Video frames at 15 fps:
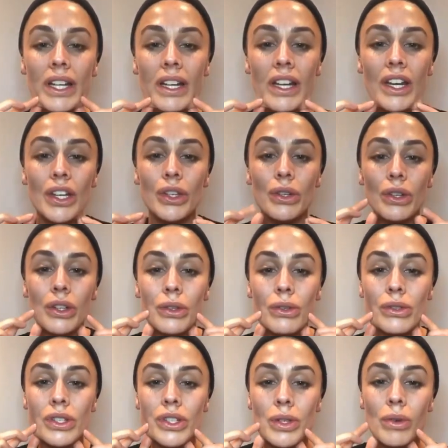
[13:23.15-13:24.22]
You can also
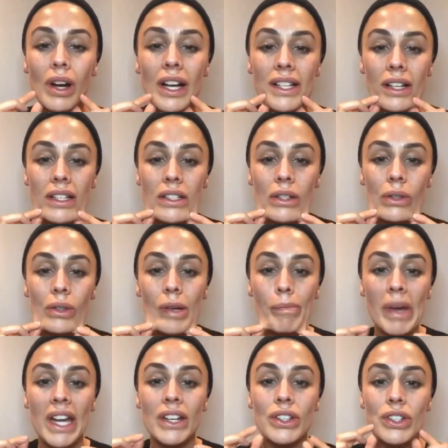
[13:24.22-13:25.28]
do what I'd like to call a
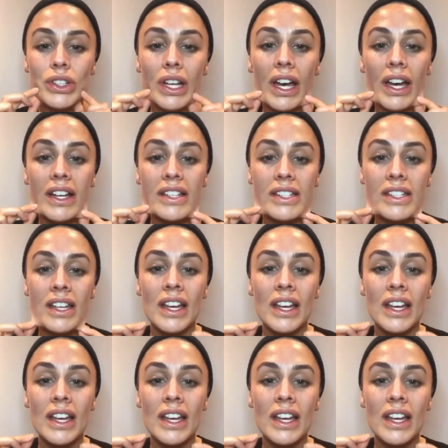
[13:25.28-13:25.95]
pinch test.